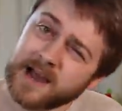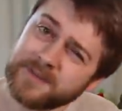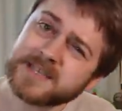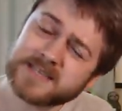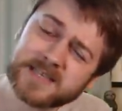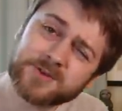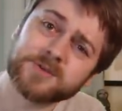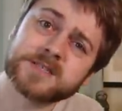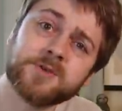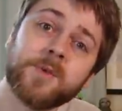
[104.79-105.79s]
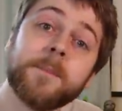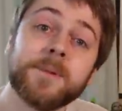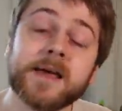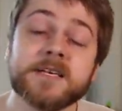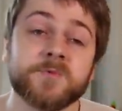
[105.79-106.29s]
And this is also where
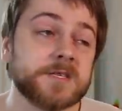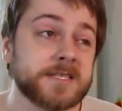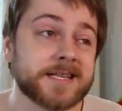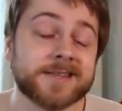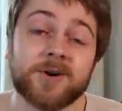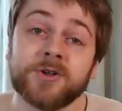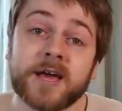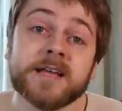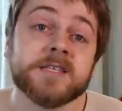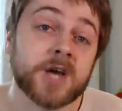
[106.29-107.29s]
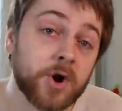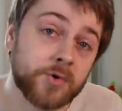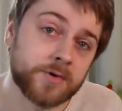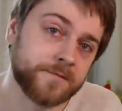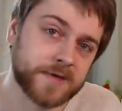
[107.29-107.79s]
players will settle on a
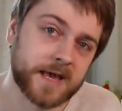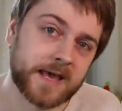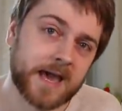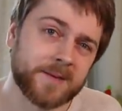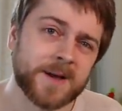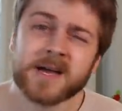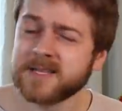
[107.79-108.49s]
tone for their game.